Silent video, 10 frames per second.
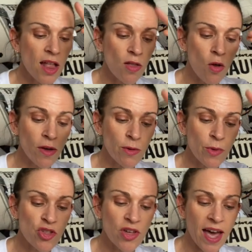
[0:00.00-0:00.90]
long in
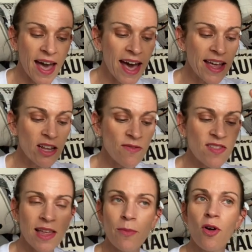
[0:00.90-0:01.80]
which a hat of
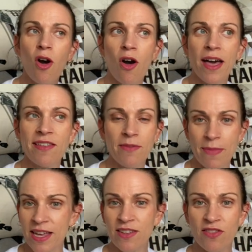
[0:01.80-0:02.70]
some kind
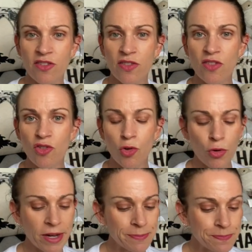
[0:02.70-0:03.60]
matters to the
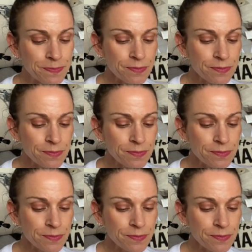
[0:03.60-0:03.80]
story.